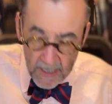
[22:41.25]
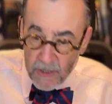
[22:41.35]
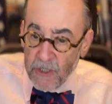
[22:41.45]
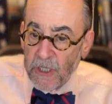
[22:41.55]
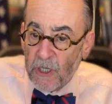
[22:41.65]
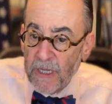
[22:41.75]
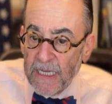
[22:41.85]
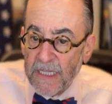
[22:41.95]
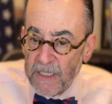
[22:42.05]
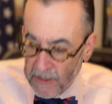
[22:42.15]
Just
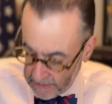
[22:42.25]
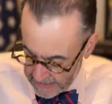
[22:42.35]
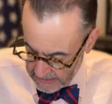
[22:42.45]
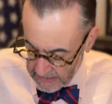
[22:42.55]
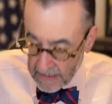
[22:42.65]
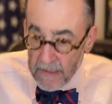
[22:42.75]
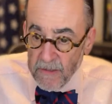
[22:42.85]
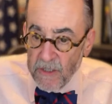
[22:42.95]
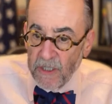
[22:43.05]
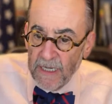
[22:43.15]
click this link.
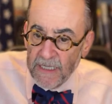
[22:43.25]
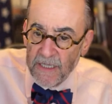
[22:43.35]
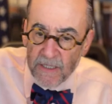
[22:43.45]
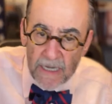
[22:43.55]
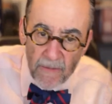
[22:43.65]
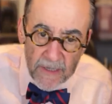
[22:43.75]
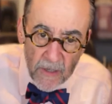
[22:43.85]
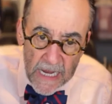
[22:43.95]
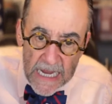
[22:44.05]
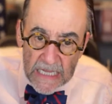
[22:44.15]
Just click this link right here.